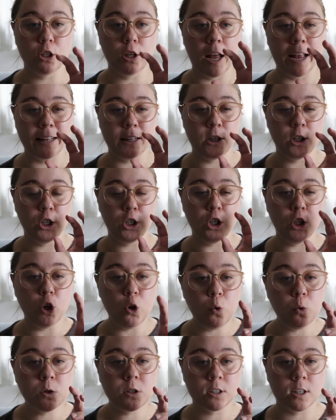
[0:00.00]
and
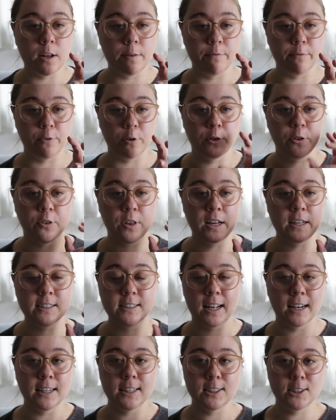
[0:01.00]
use them for things
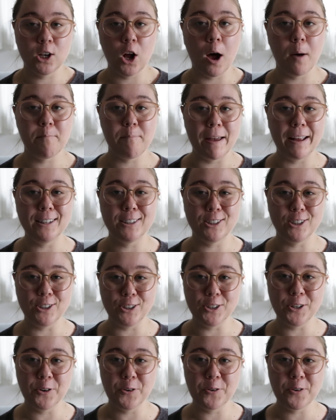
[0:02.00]
that it's not meant to
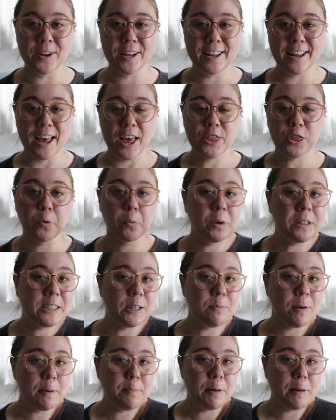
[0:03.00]
do. The reason why